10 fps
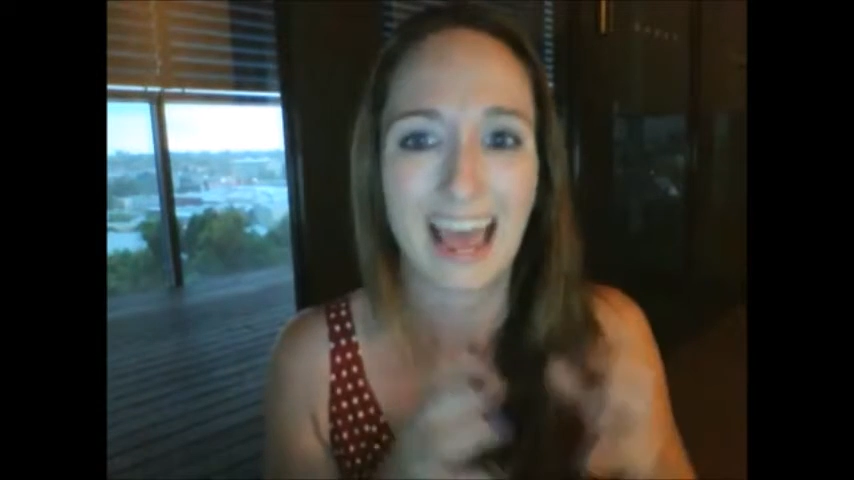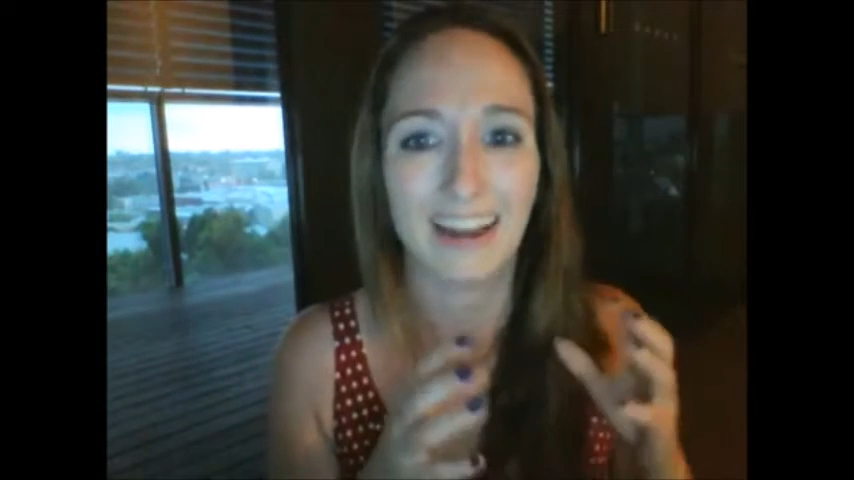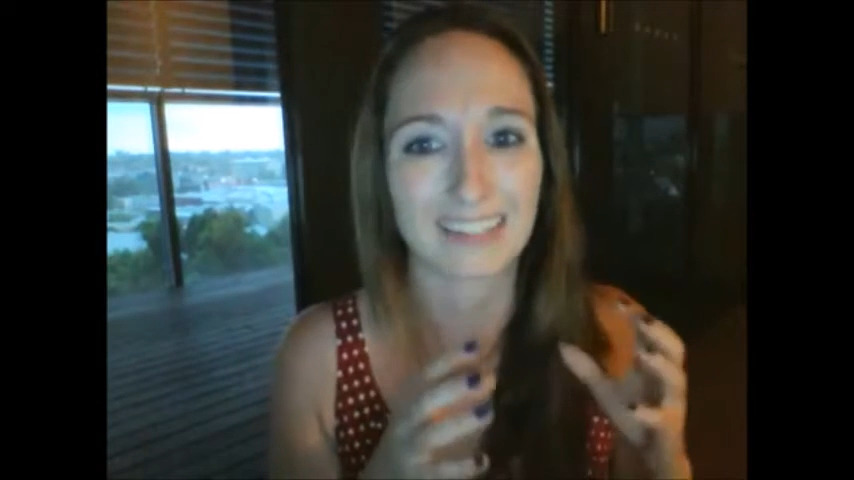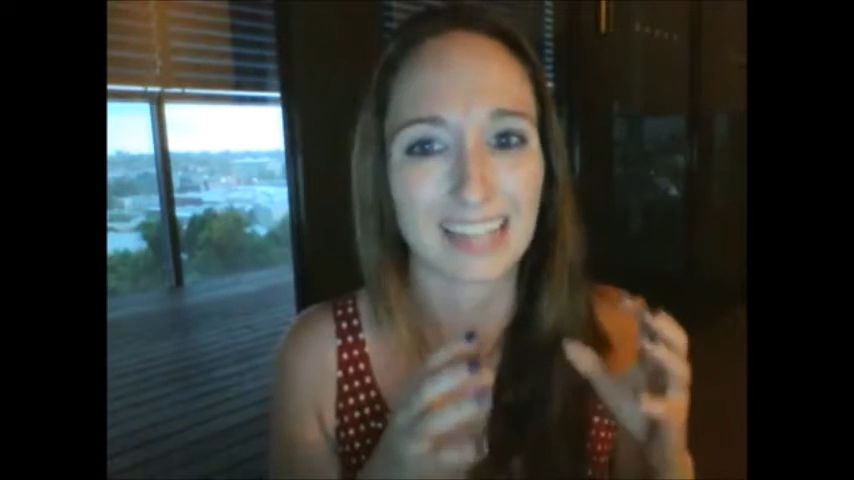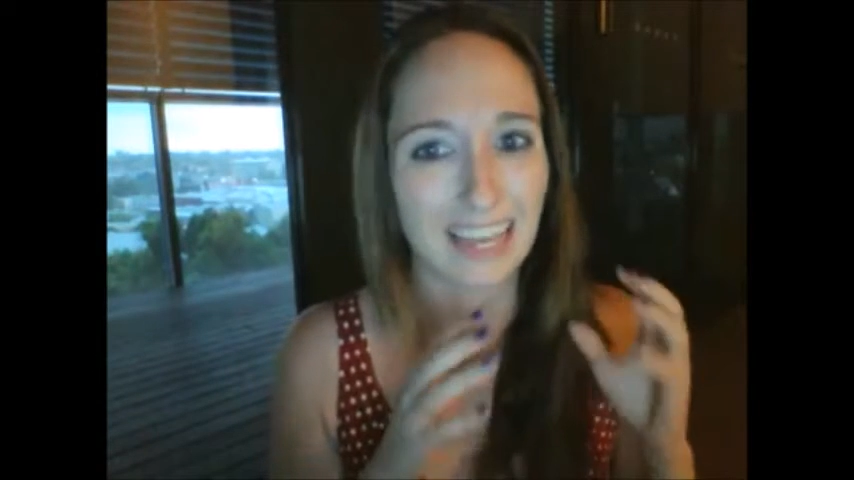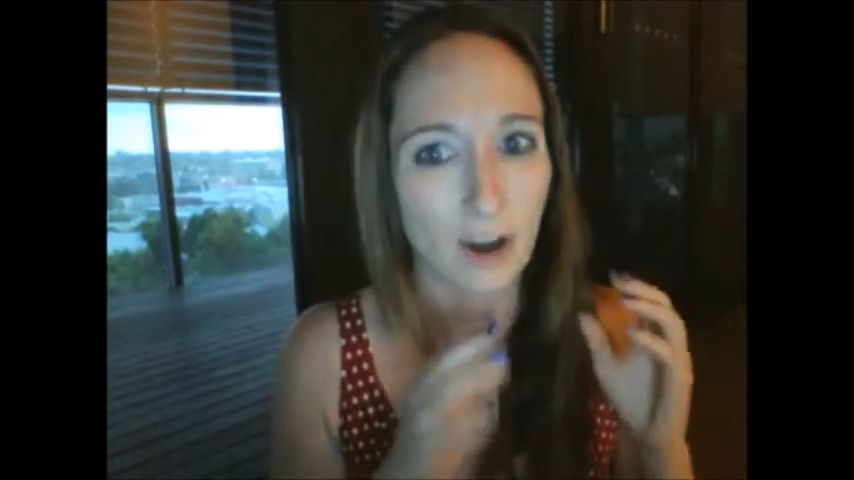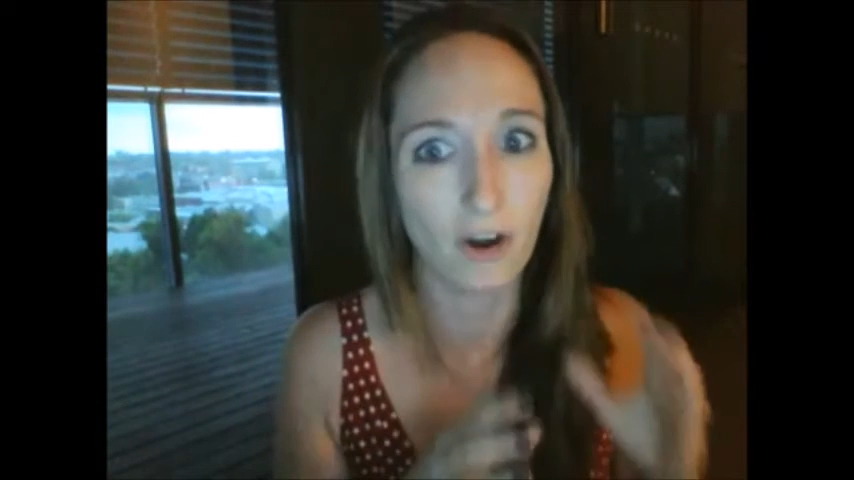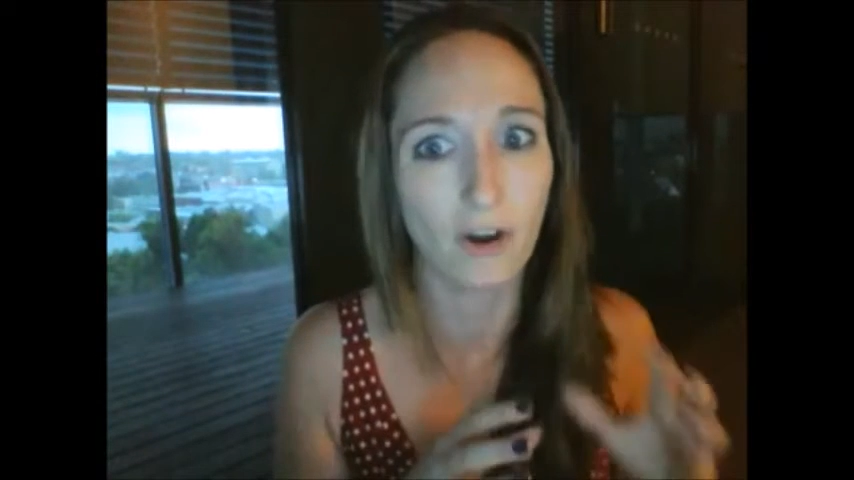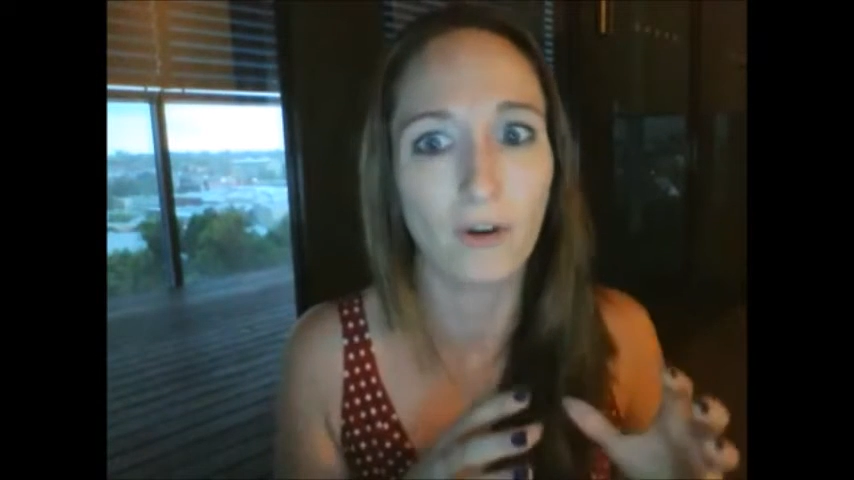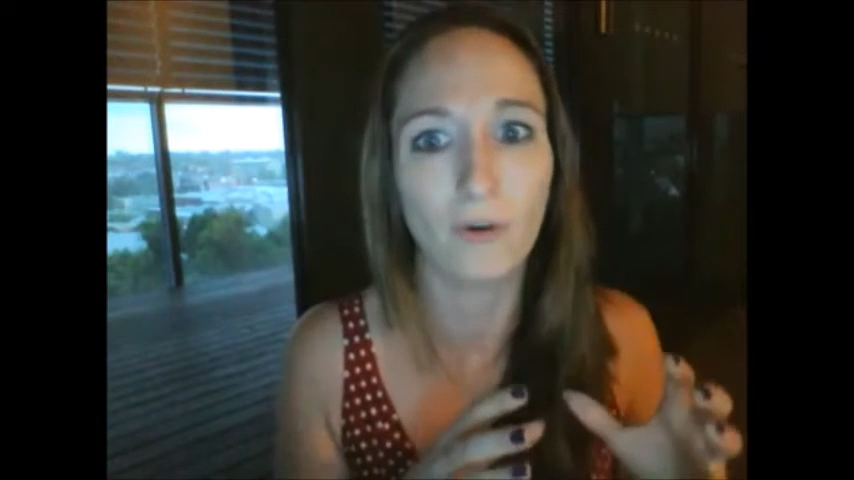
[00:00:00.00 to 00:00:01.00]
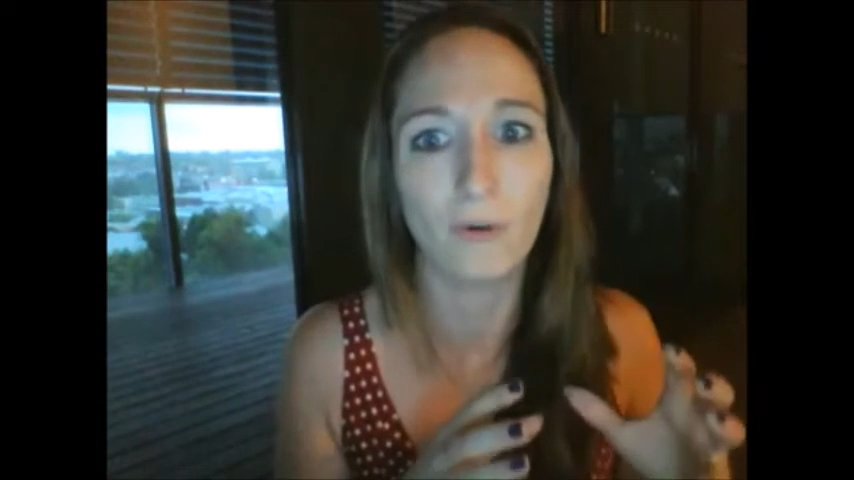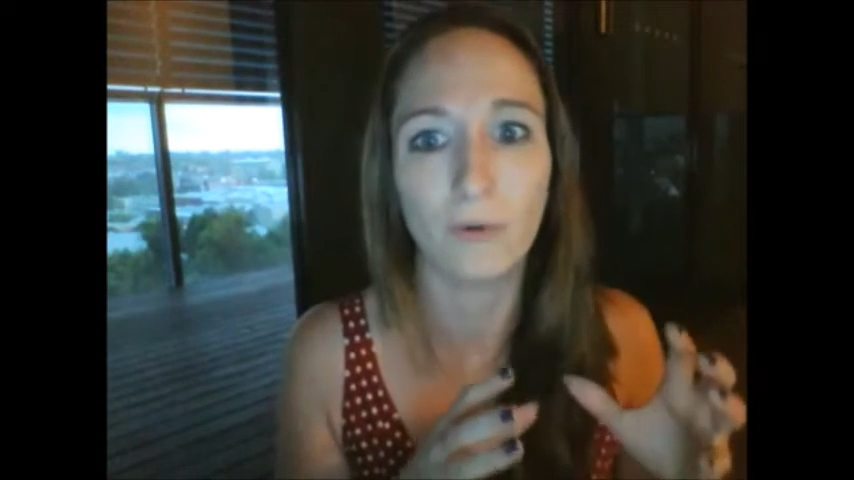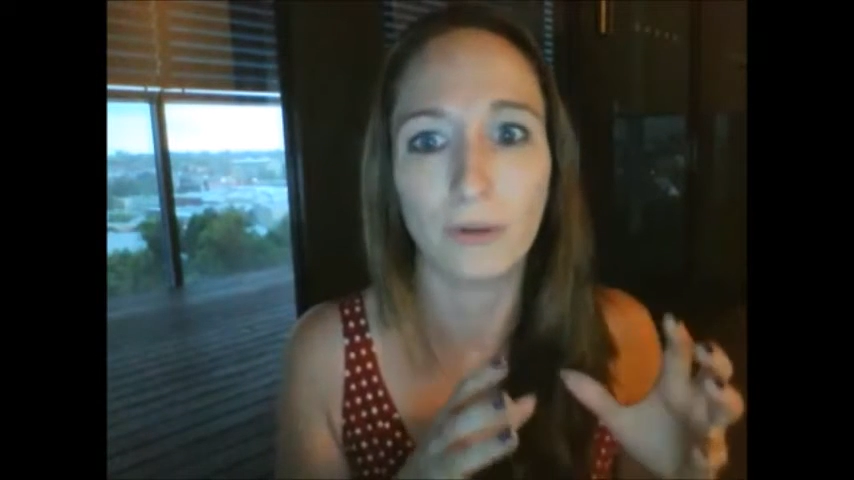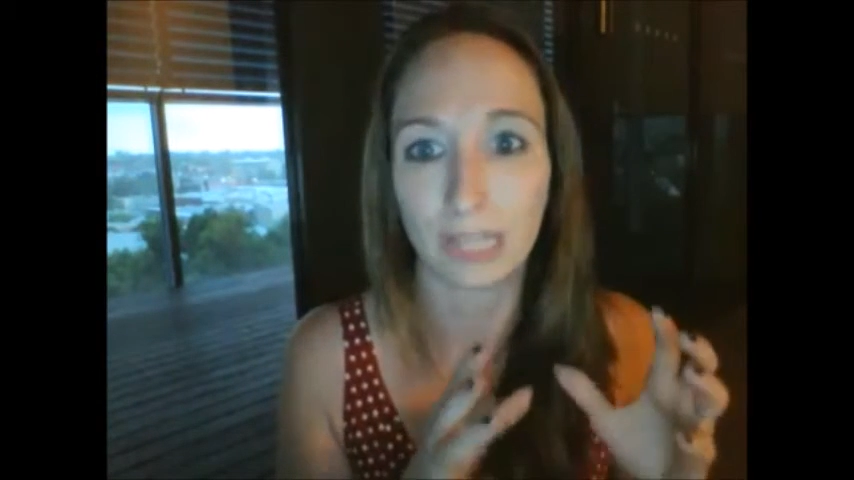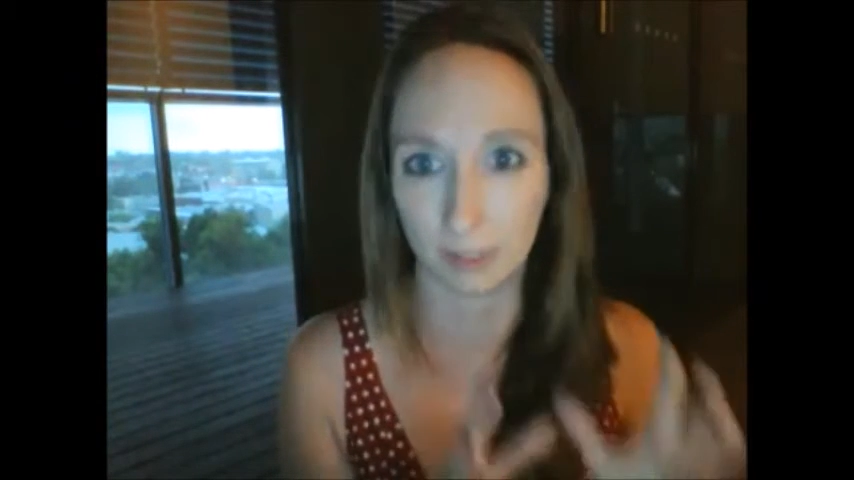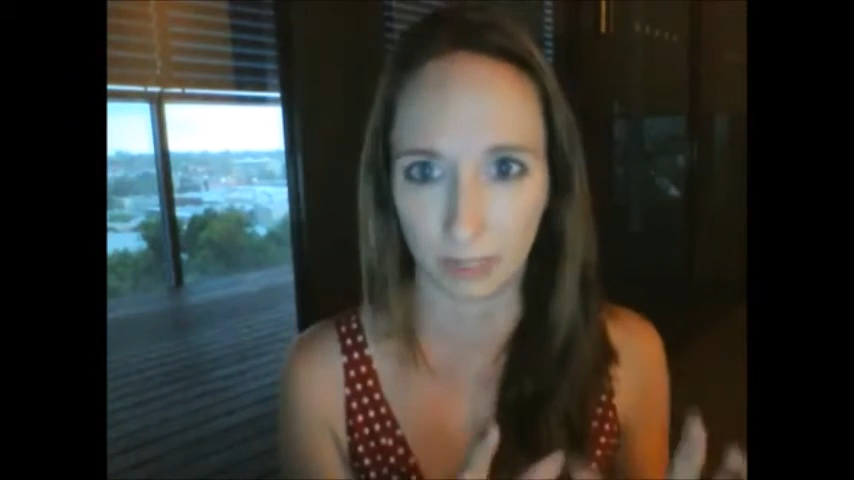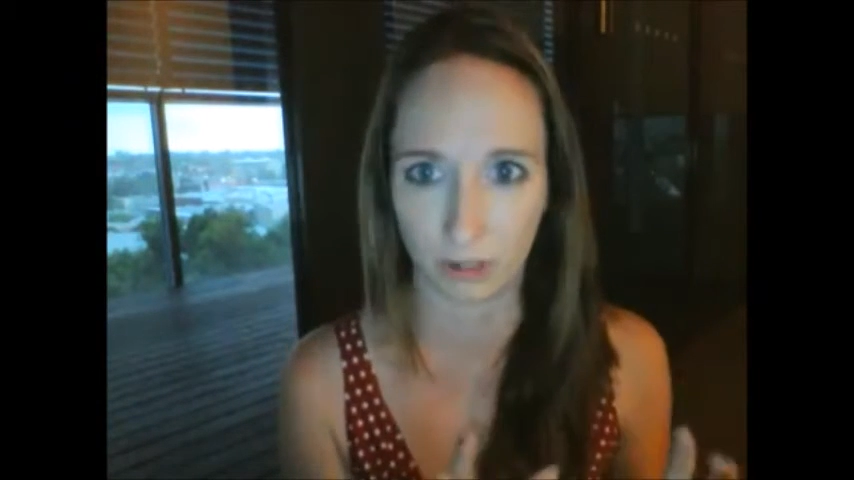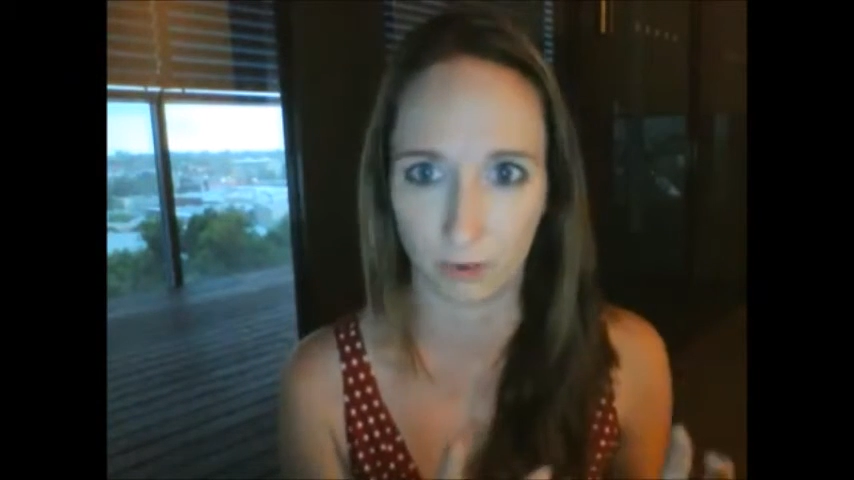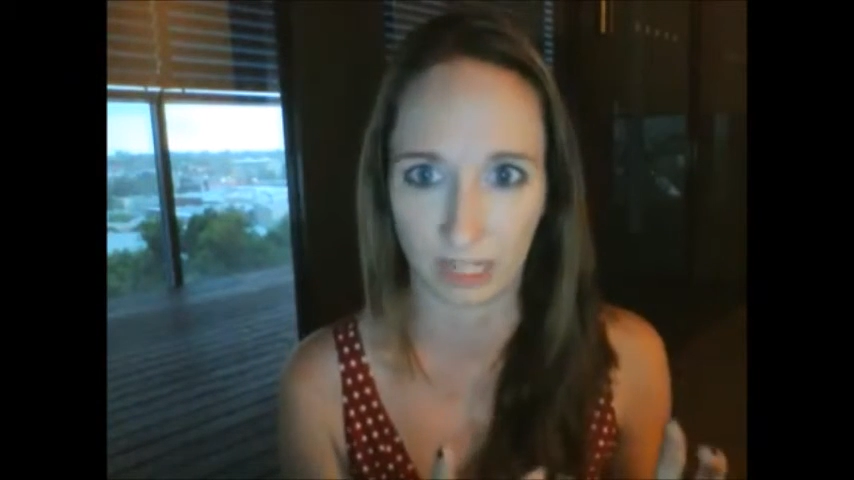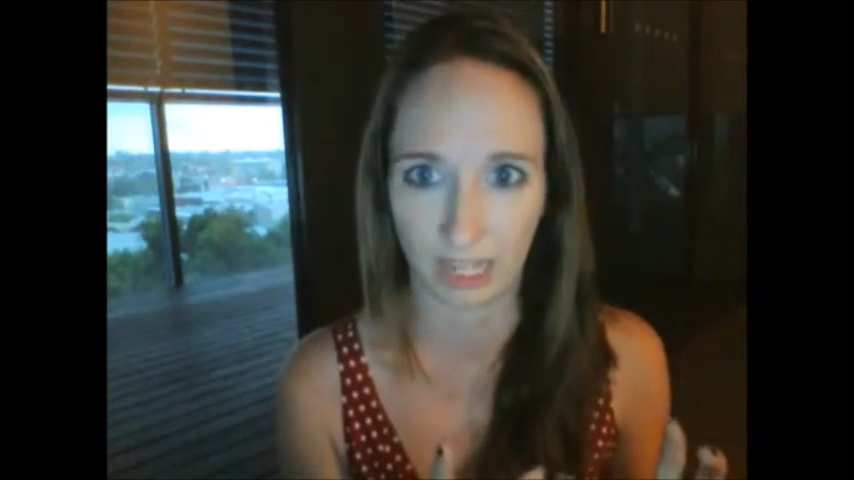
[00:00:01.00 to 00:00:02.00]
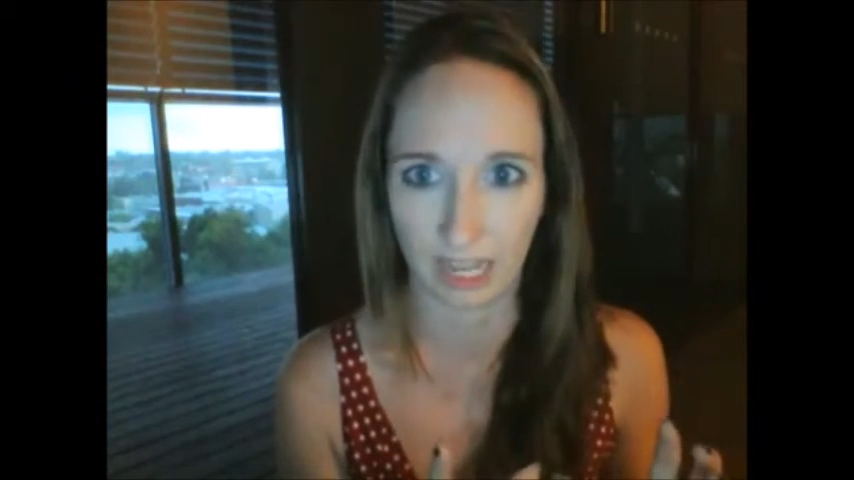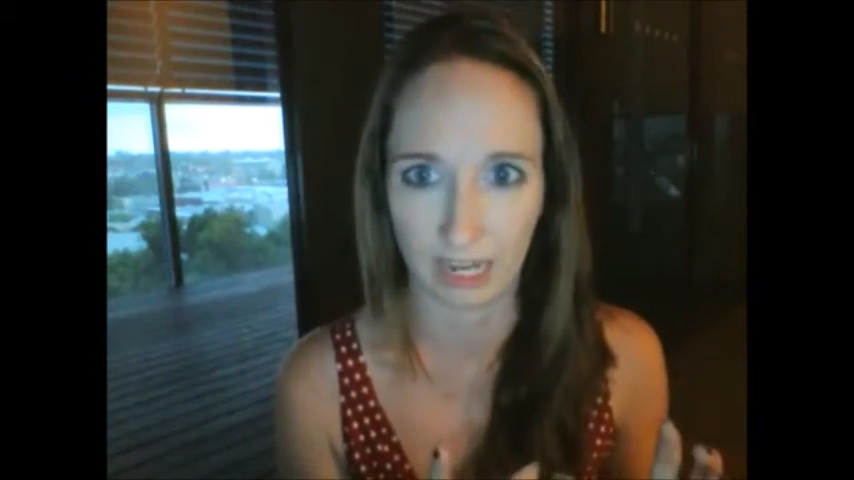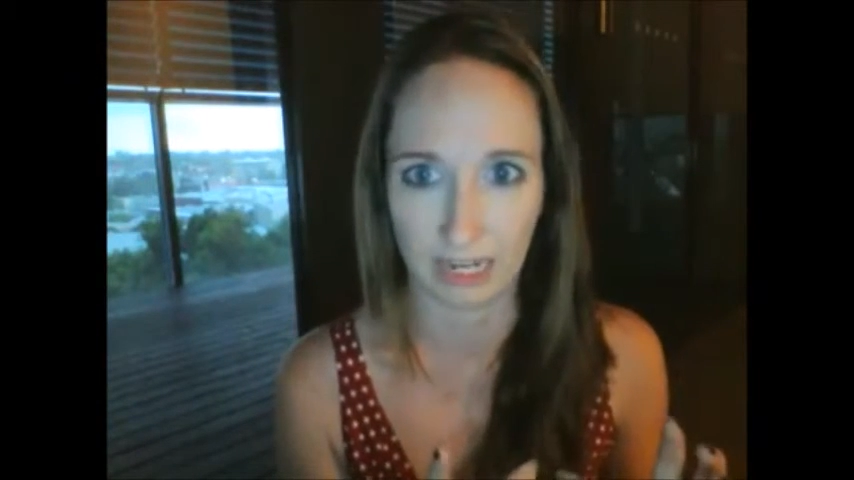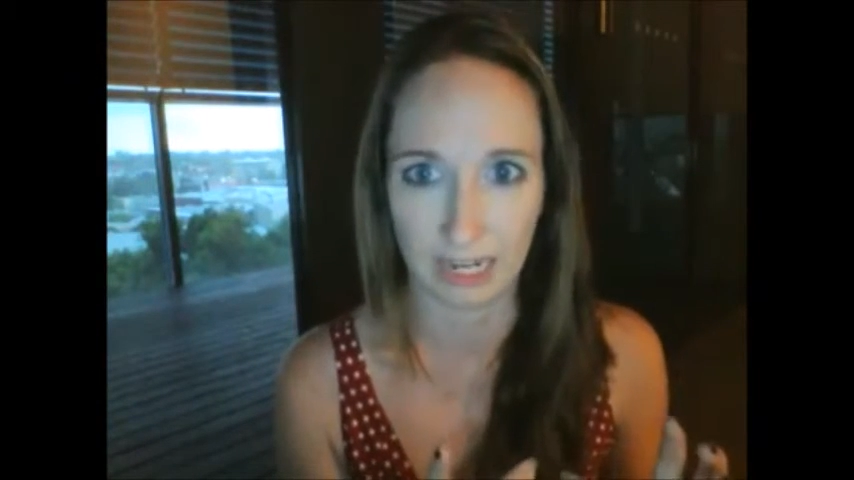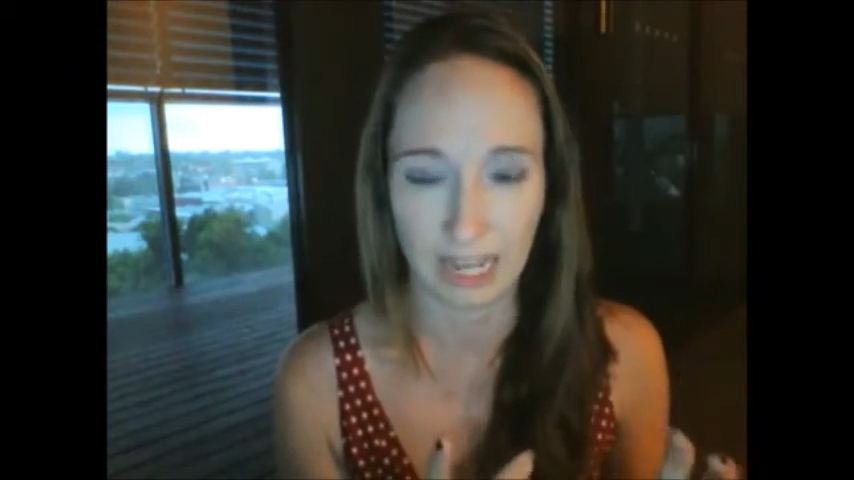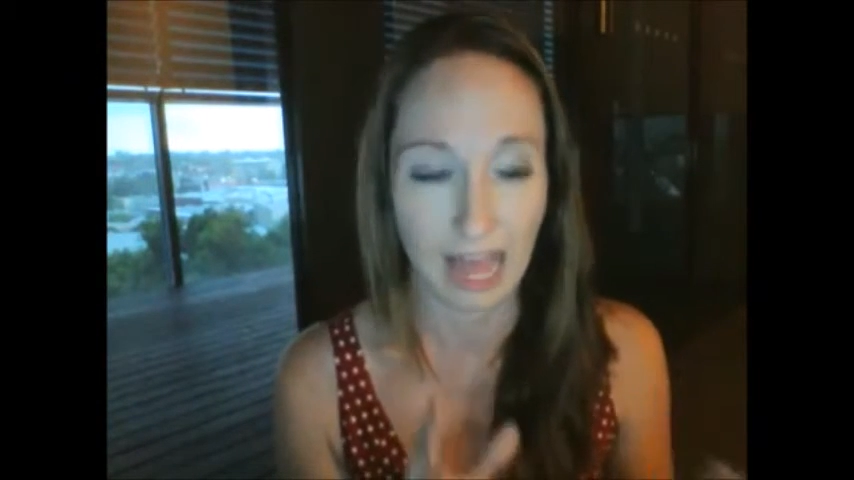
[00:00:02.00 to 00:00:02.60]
And I was like, oh, here we go again.